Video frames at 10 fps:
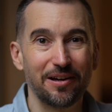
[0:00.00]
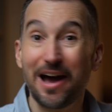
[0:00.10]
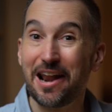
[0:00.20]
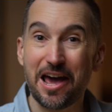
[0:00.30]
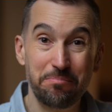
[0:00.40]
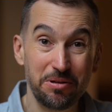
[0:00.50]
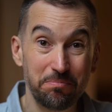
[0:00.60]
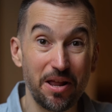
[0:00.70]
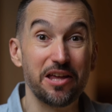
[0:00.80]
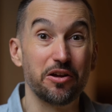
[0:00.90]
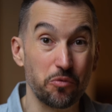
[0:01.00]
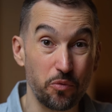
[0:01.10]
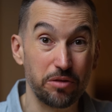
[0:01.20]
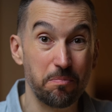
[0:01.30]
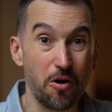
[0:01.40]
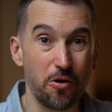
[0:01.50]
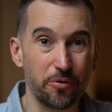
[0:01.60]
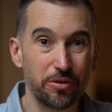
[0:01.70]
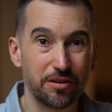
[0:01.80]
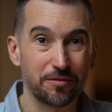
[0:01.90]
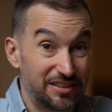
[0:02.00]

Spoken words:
and I've been playing with both.